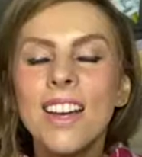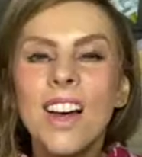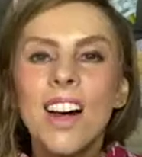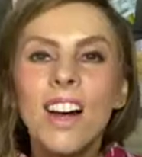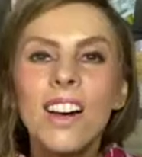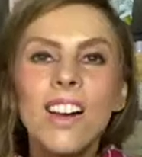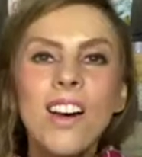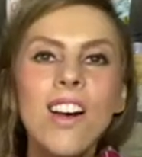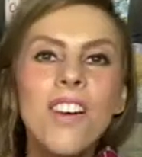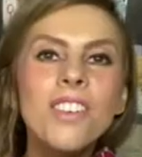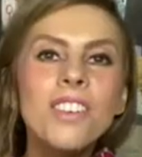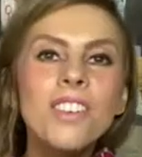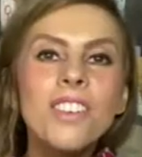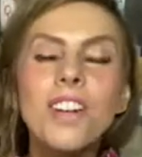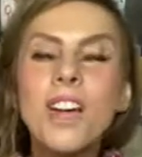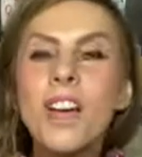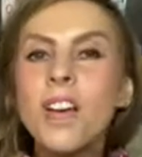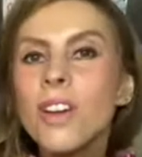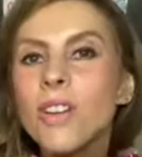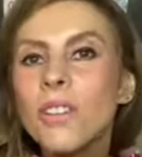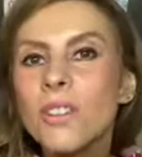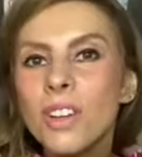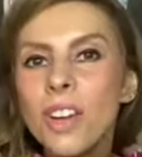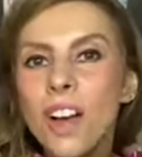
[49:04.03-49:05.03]
I kind of
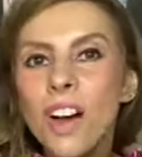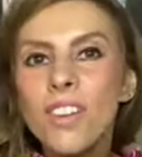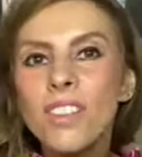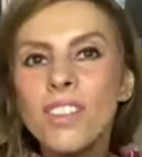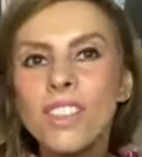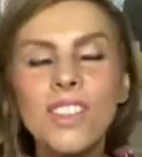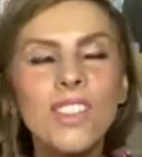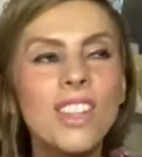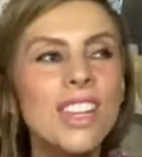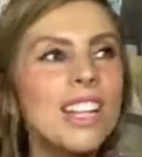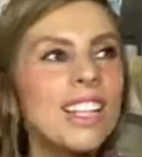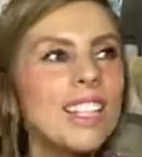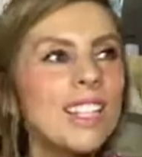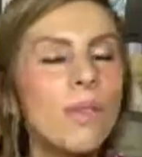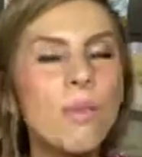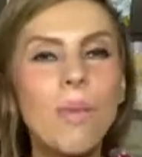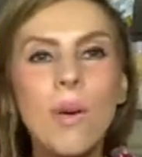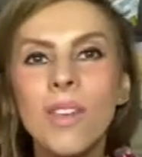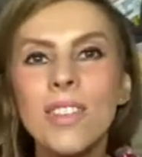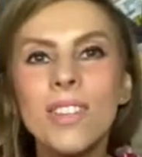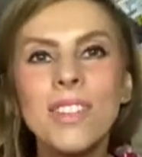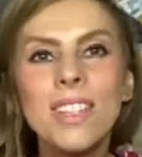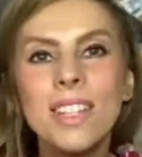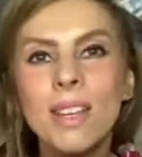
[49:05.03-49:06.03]
know the kind of things I
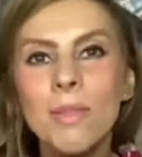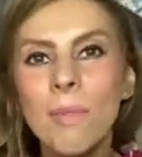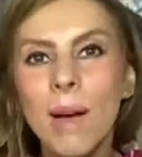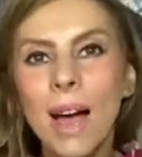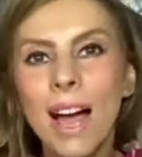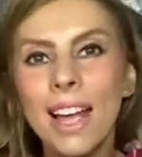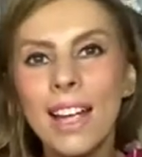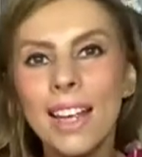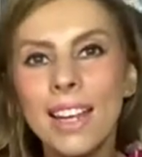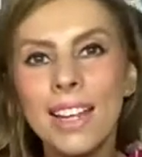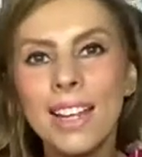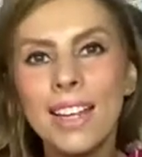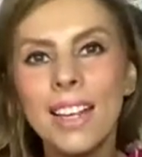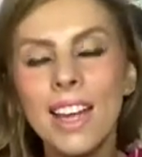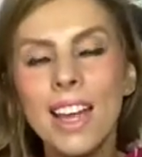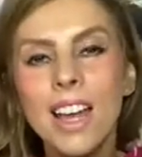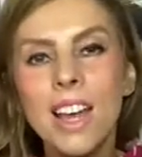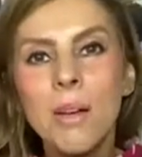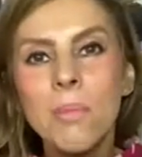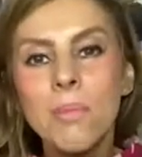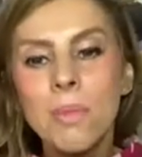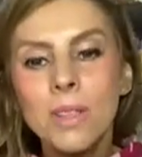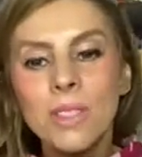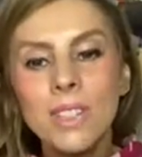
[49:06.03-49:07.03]
want to make,
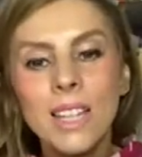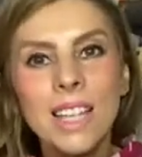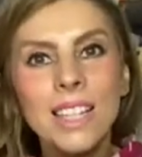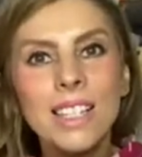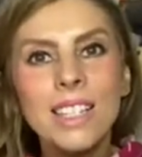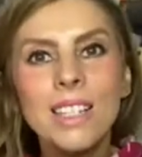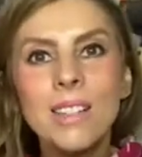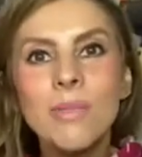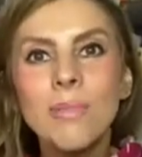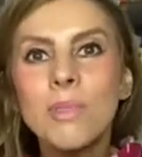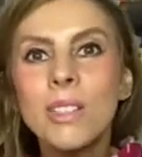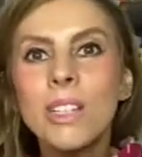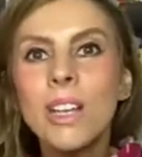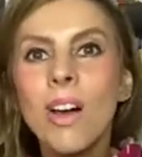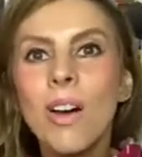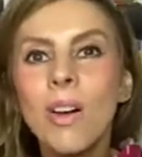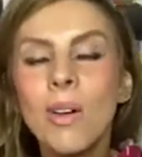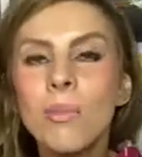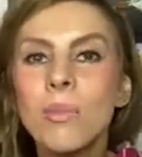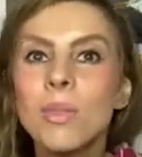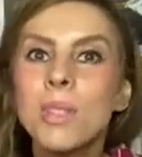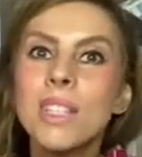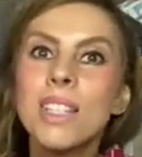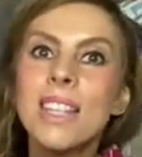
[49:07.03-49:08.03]
but then
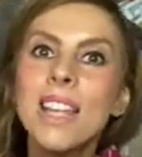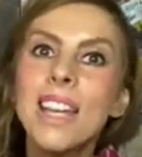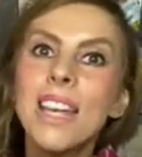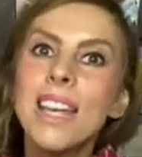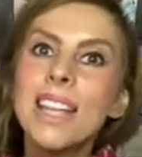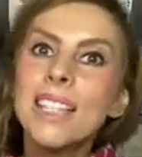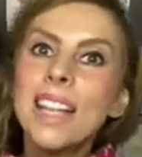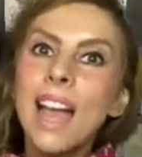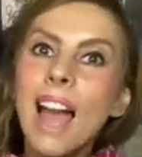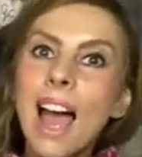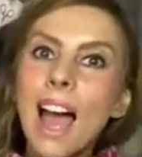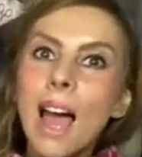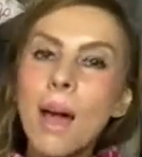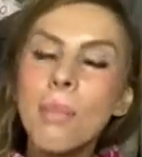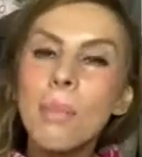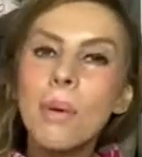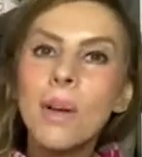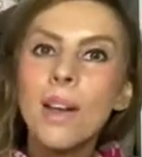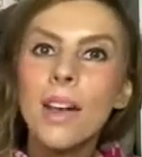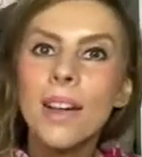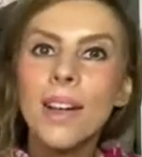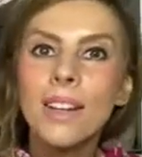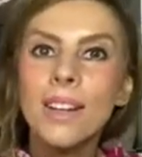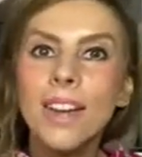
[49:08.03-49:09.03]
sometimes things
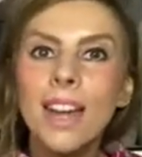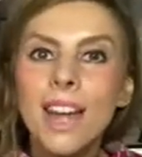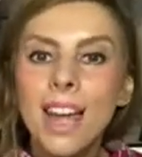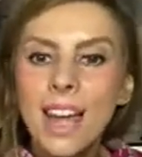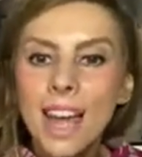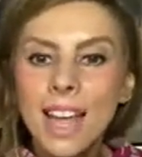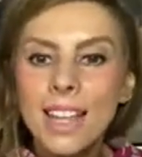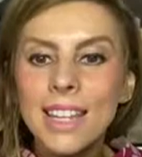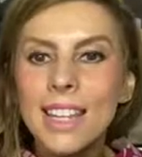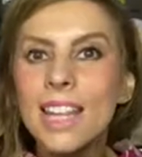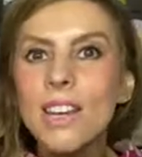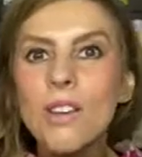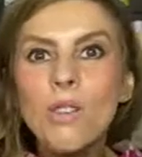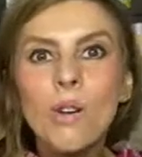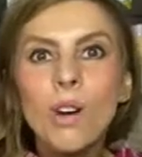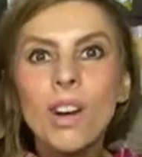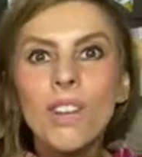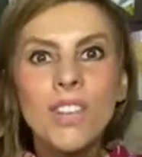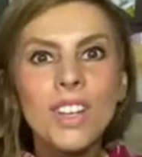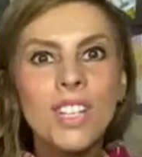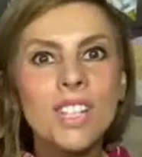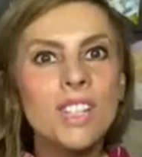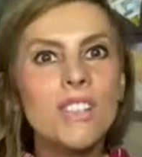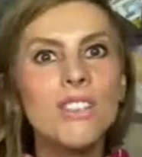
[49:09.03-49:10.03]
happen and then all
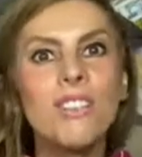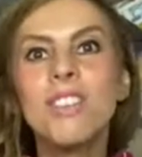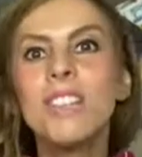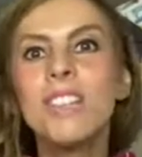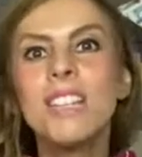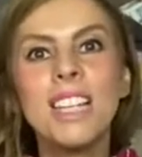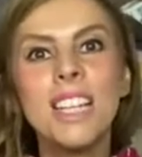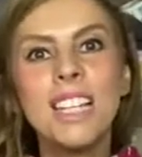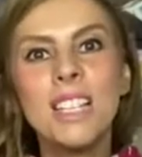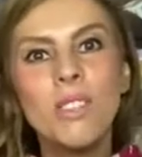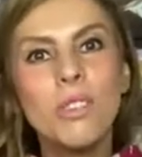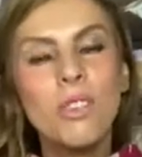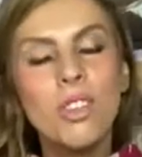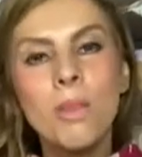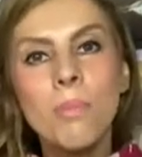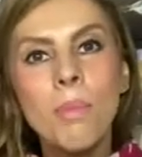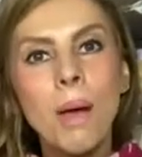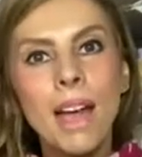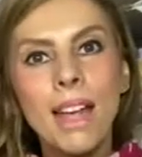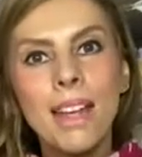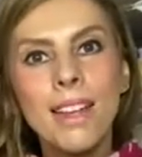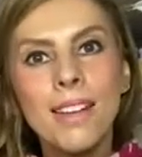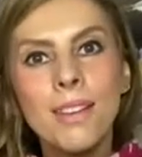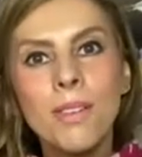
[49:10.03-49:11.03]
of a sudden this other
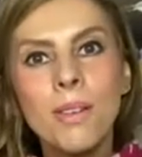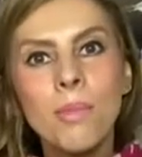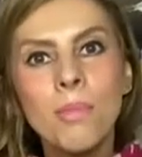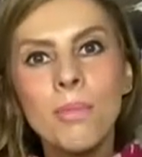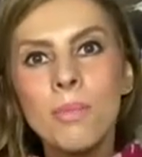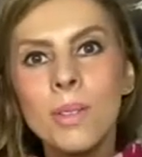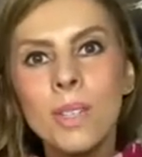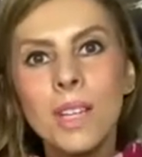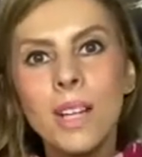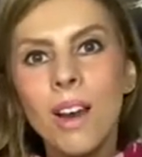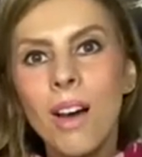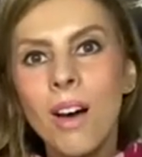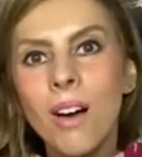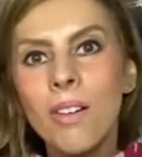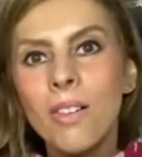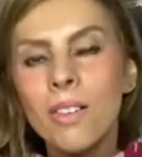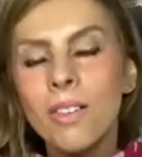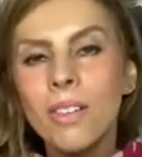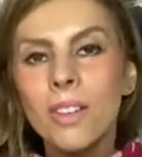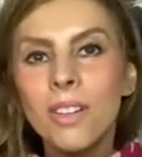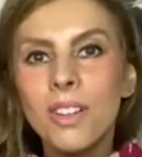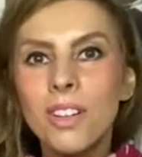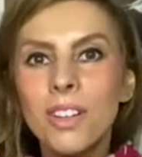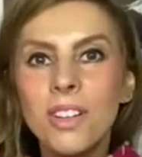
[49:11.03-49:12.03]
mate comes
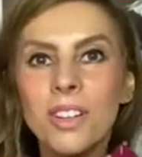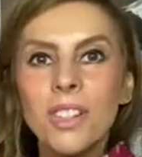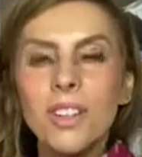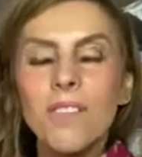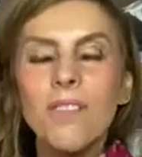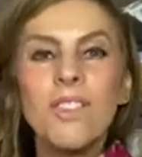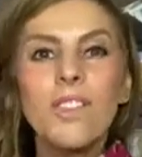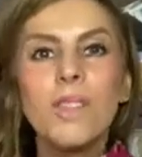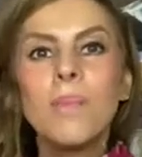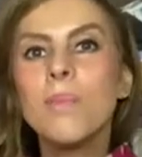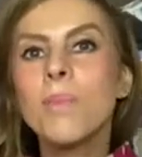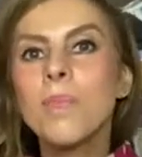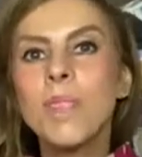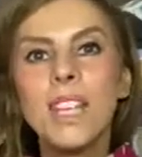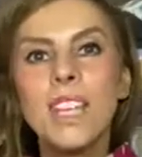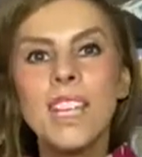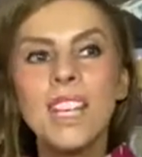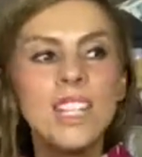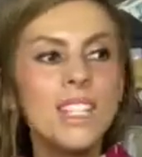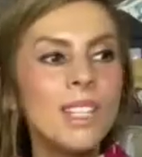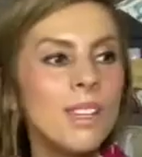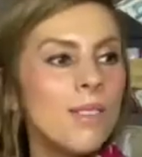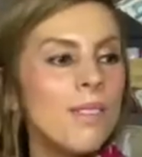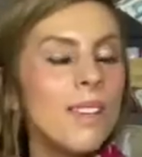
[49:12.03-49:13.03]
along because of something
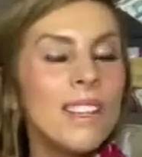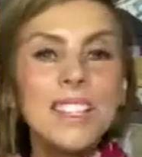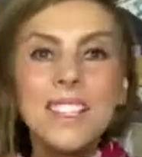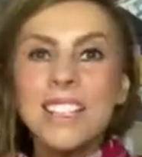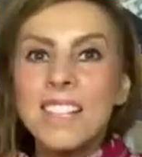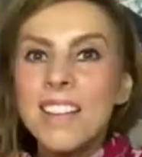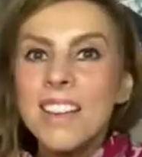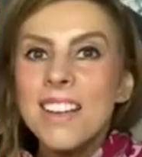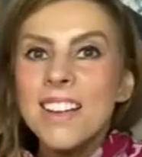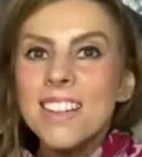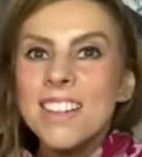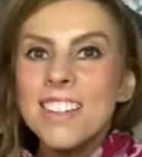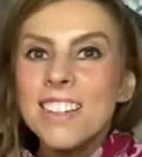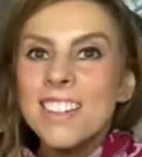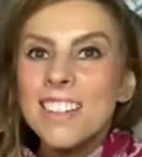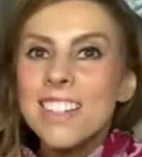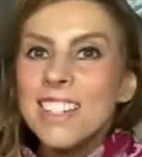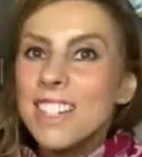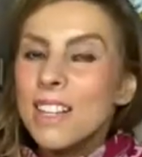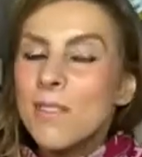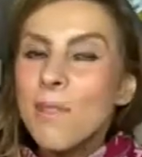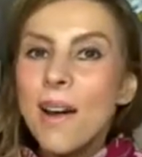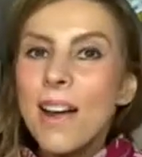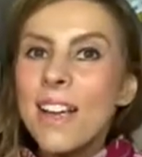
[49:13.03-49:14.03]
you're doing. So it's
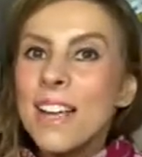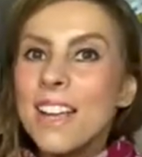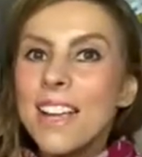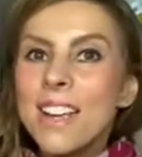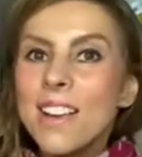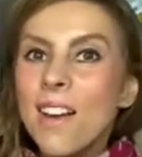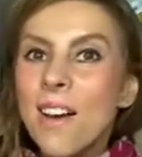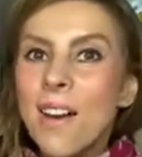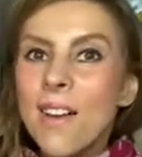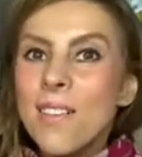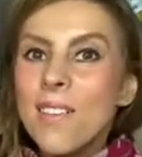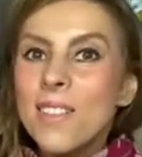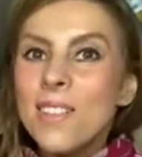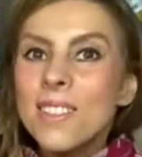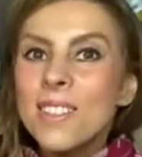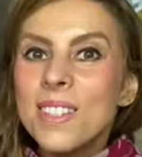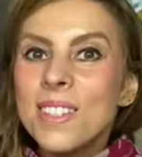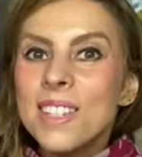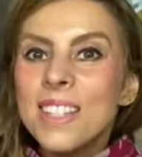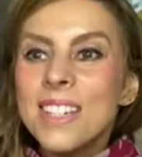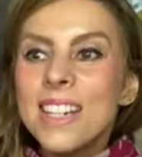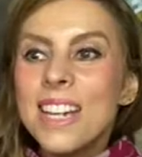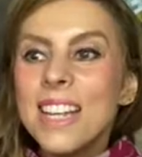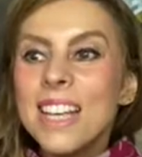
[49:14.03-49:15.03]
just the way it goes,
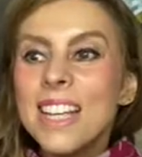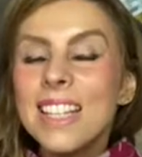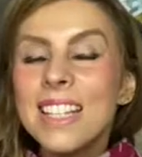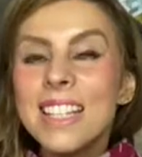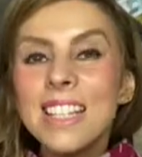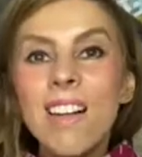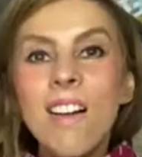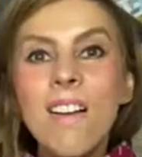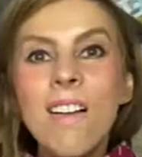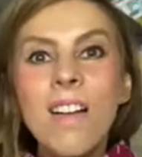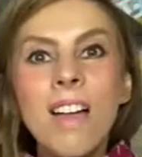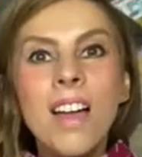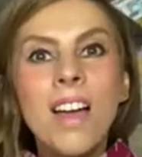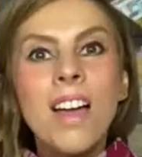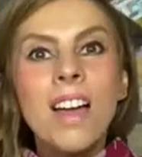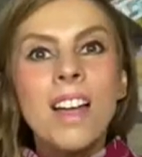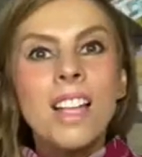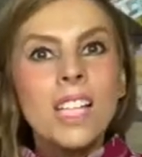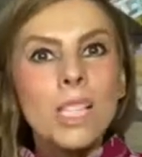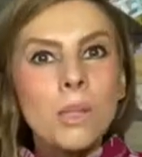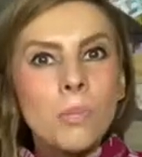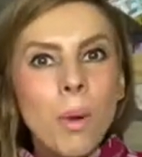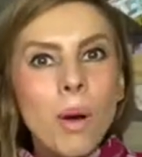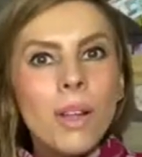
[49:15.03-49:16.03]
doesn't it? It's like
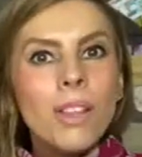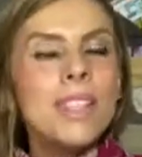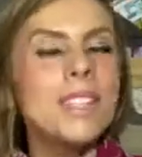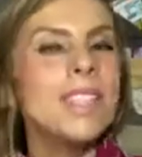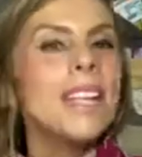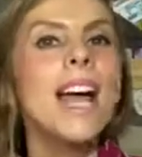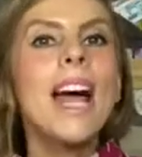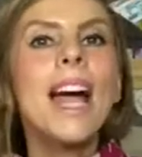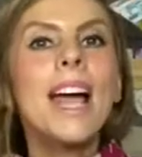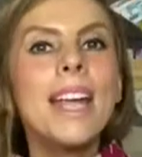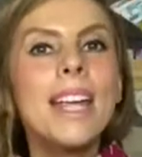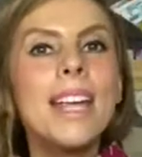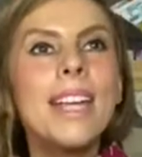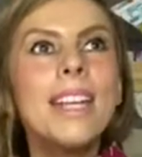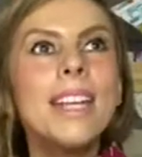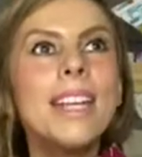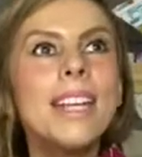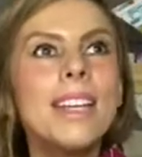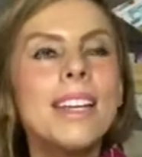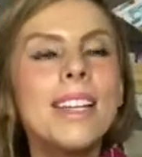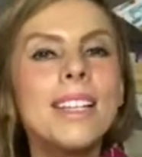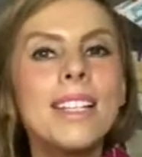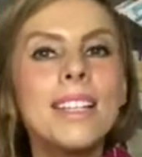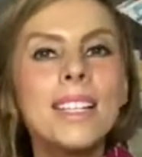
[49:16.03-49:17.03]

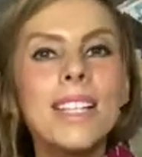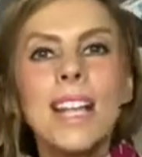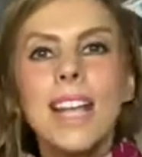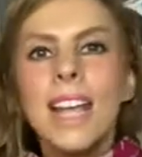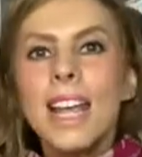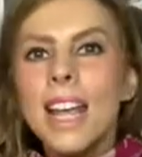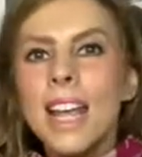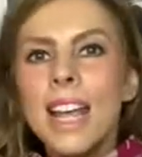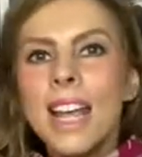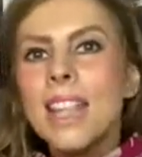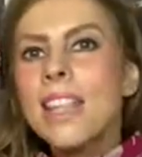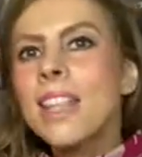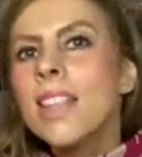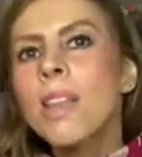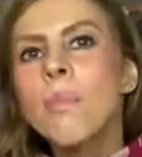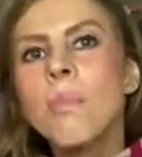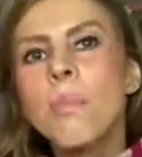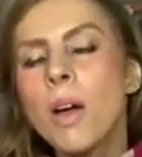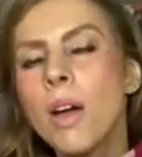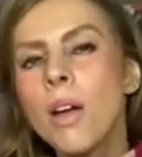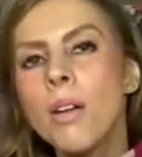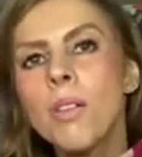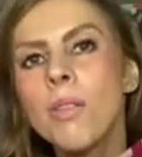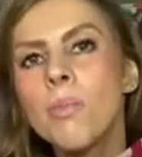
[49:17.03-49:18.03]
spontaneous, in the
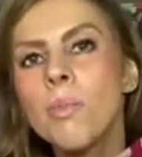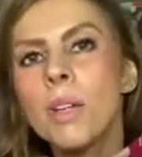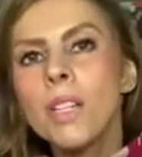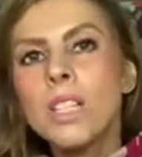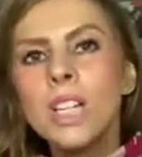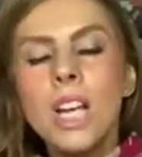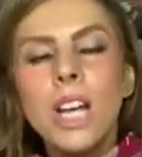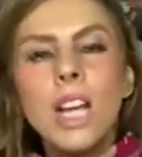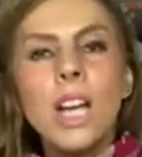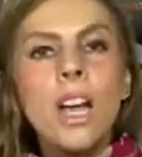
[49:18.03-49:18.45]
moment.